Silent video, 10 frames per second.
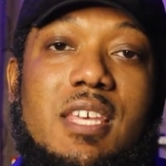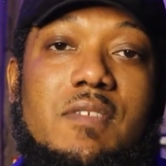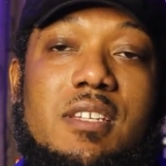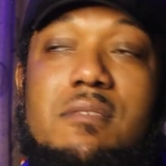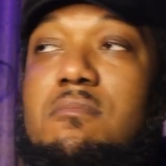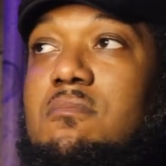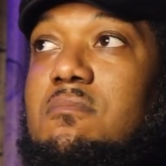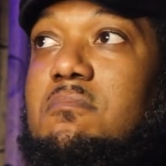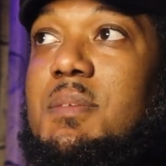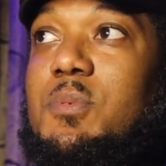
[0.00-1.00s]
even
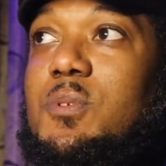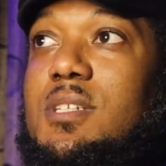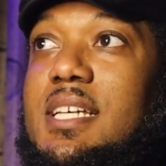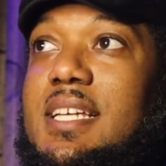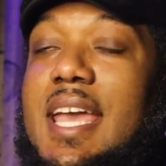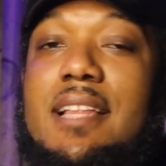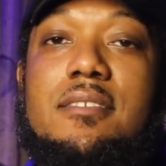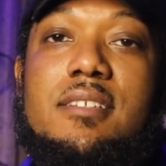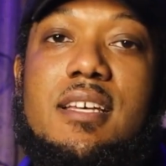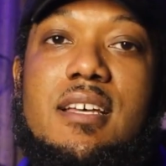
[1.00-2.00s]
people who are like, hey,
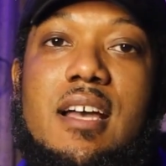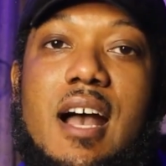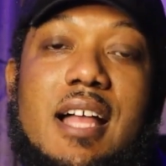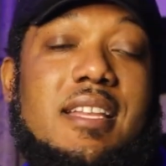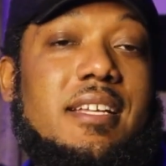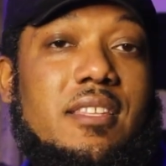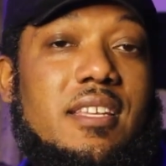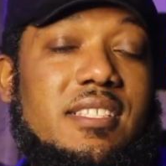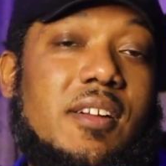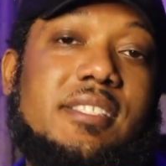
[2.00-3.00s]
look, I like the
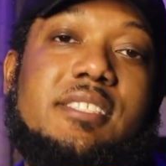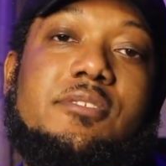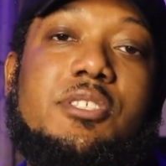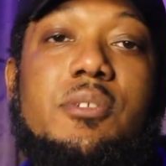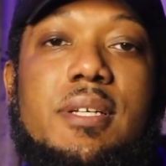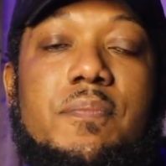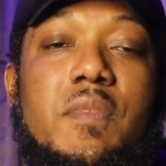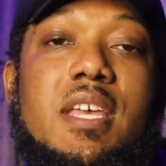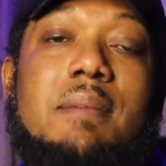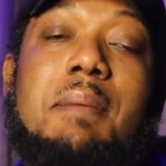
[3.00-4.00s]
things architects are doing.
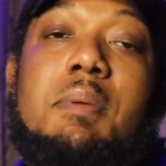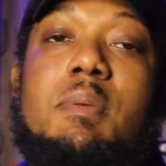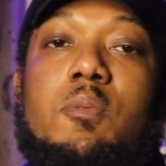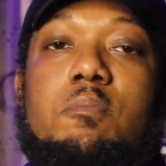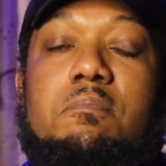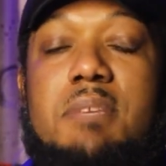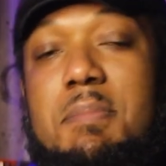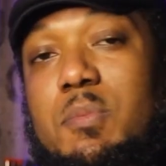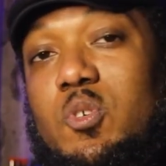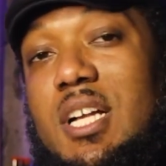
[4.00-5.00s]
People in